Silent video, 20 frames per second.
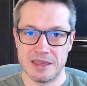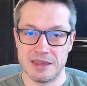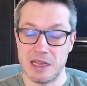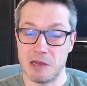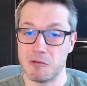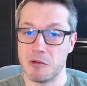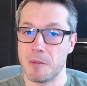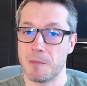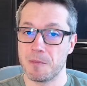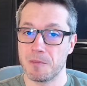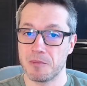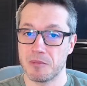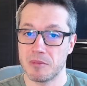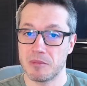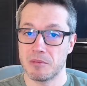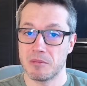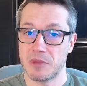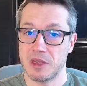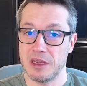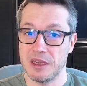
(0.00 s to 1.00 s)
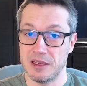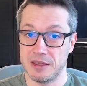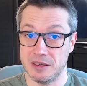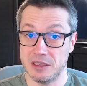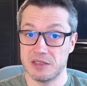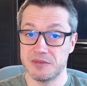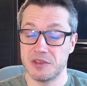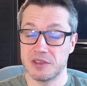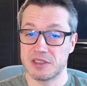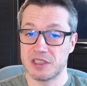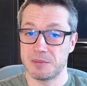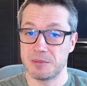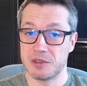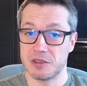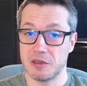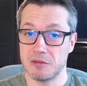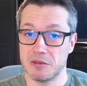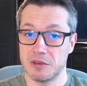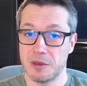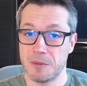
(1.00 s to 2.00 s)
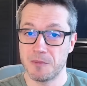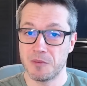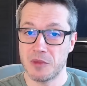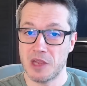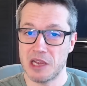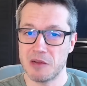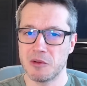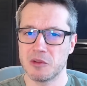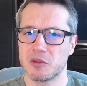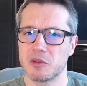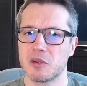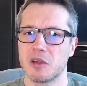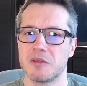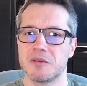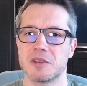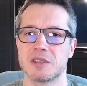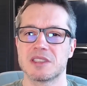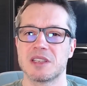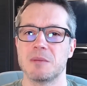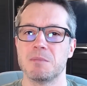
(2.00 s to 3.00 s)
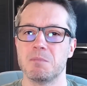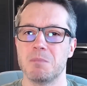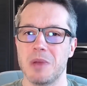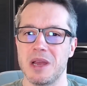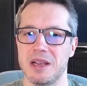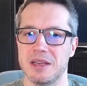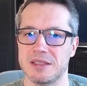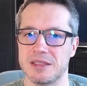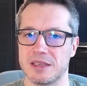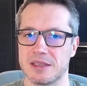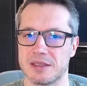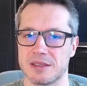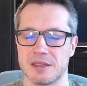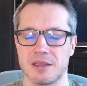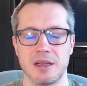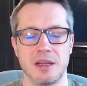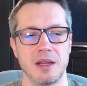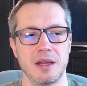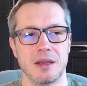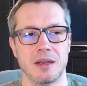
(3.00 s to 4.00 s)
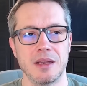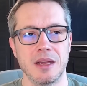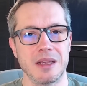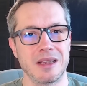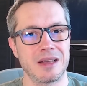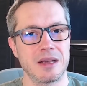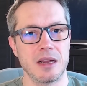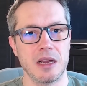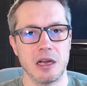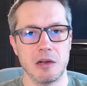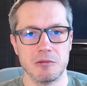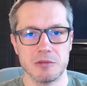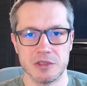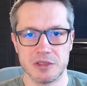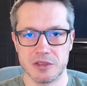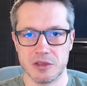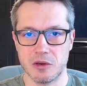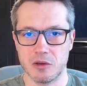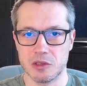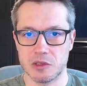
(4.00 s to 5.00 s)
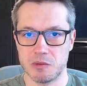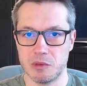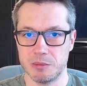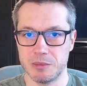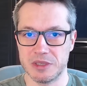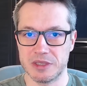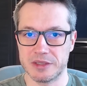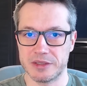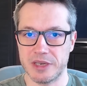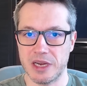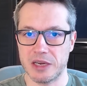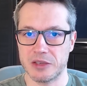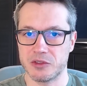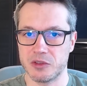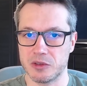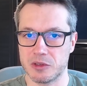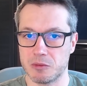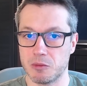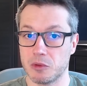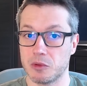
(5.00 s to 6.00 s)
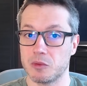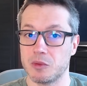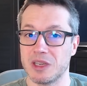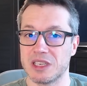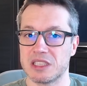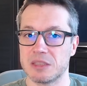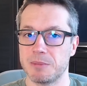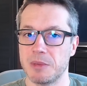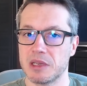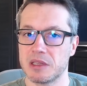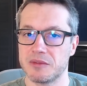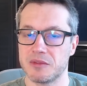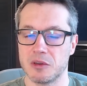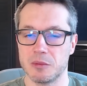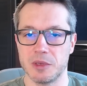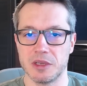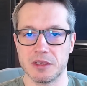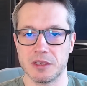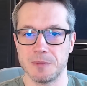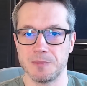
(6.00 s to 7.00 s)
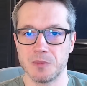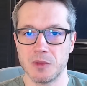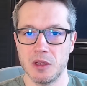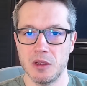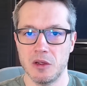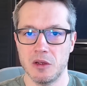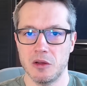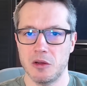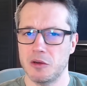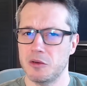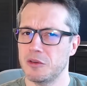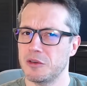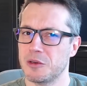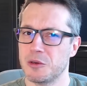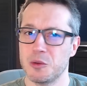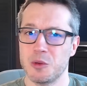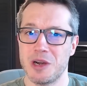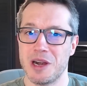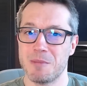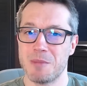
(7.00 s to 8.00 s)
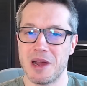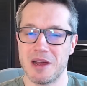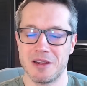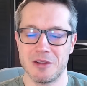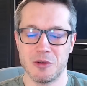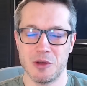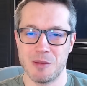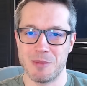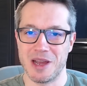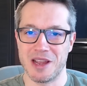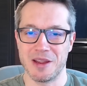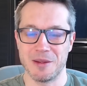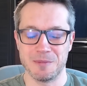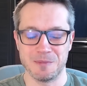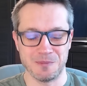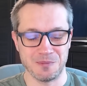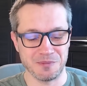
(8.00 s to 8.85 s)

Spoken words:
Now, in this first episode, I want to cover some basics, like how this course will be structured, what to expect from it, or who am I?